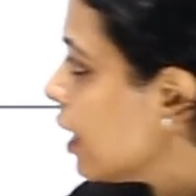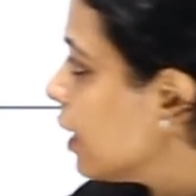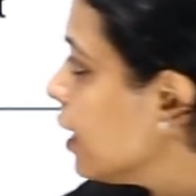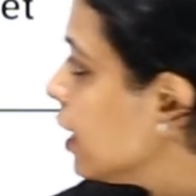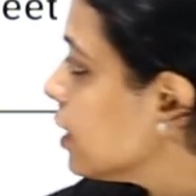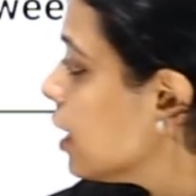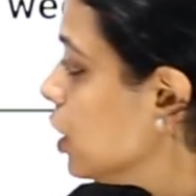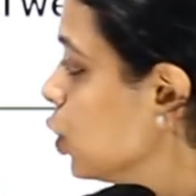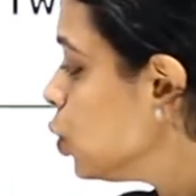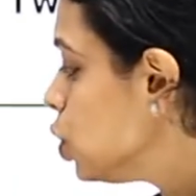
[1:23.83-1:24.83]
that there is a
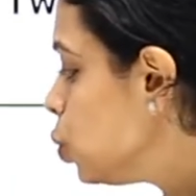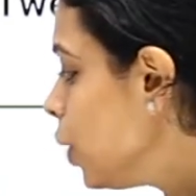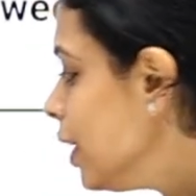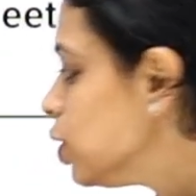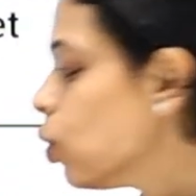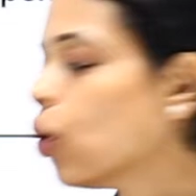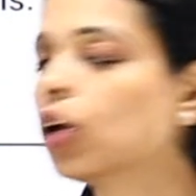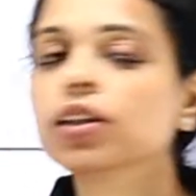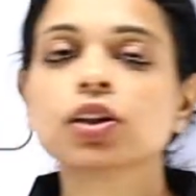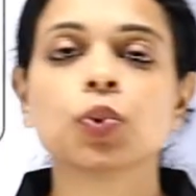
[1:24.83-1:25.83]
new tweet
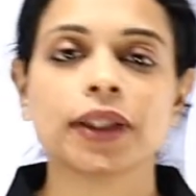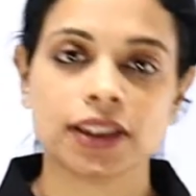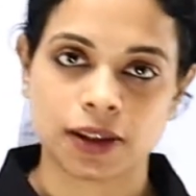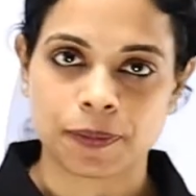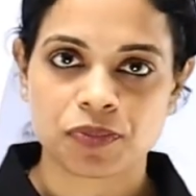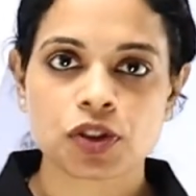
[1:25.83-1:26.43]
on Twitter.